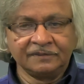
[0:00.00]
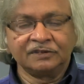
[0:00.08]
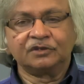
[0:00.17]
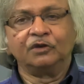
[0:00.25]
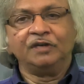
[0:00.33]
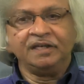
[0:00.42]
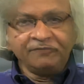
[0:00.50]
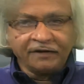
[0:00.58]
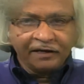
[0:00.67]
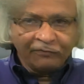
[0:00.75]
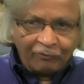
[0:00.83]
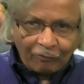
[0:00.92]
So
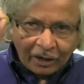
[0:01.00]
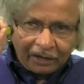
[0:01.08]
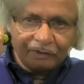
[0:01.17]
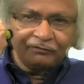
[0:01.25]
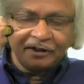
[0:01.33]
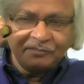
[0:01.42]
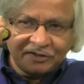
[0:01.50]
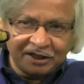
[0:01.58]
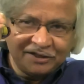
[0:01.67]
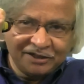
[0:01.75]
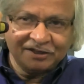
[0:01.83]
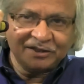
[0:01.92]
even if one of them
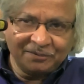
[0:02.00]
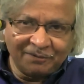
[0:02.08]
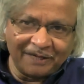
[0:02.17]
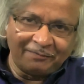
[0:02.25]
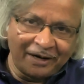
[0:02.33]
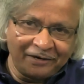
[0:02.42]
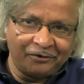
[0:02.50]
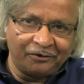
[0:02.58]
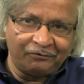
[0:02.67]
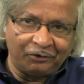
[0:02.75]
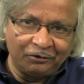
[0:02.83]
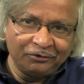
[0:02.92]
changes it by a
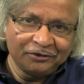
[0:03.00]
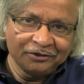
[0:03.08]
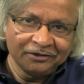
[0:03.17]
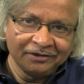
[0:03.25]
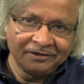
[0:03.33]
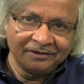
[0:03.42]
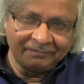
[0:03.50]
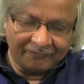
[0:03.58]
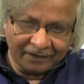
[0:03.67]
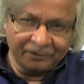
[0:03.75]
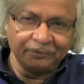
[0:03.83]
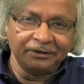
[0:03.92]

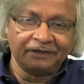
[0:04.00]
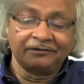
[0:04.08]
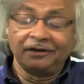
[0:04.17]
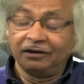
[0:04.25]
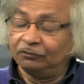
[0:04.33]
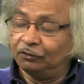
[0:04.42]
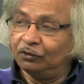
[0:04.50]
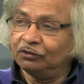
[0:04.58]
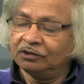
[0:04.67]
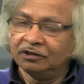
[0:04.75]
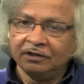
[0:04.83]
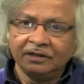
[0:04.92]
microelectron volt,
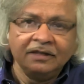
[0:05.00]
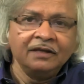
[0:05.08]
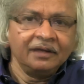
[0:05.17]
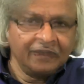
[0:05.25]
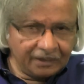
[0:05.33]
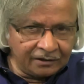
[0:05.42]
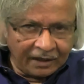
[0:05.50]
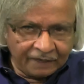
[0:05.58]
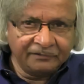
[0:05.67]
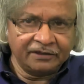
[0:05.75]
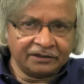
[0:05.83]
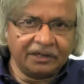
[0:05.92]

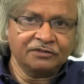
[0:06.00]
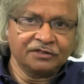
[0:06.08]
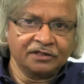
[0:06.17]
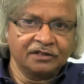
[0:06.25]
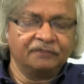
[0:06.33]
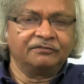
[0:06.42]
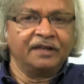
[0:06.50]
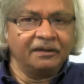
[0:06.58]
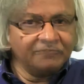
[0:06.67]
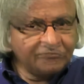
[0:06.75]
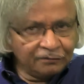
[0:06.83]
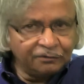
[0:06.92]
100,000 of
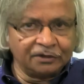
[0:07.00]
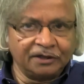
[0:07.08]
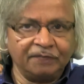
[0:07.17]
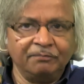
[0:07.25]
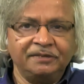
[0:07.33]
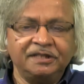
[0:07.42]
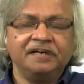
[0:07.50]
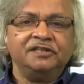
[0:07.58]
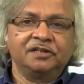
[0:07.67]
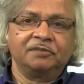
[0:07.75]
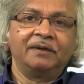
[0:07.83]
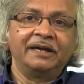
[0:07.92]
them would
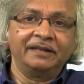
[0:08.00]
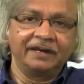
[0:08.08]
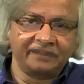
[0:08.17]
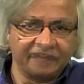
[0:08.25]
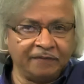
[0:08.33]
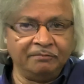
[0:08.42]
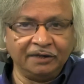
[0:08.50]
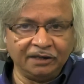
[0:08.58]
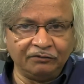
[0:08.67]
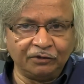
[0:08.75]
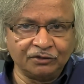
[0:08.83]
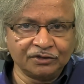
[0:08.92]
change it by like 10
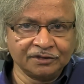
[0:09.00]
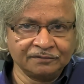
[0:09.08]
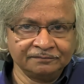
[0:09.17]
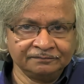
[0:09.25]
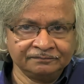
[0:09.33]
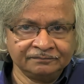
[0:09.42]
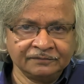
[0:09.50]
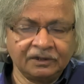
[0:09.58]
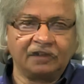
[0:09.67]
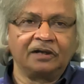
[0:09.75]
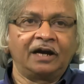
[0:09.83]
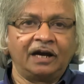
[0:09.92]
millivolts
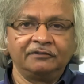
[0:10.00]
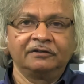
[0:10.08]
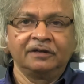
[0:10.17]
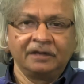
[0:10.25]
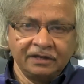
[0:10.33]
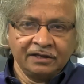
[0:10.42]
or 100.